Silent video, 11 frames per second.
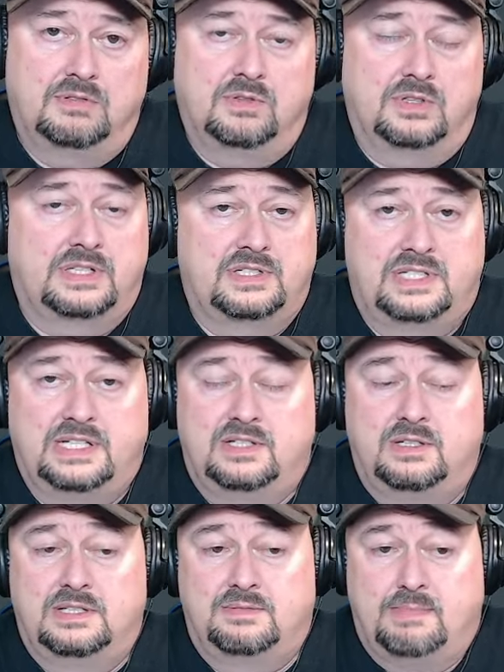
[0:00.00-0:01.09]
or I should say
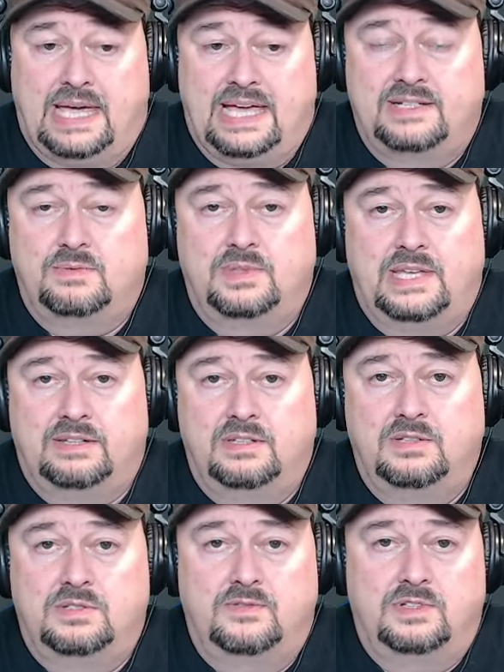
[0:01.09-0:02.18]
it's matched without the
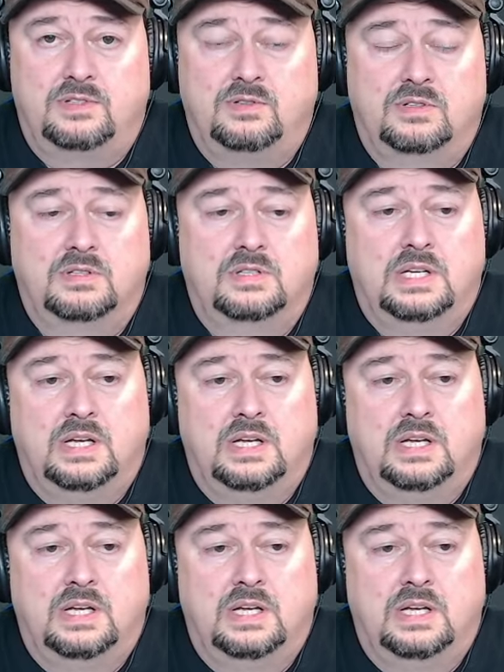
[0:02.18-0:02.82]
use of a tuner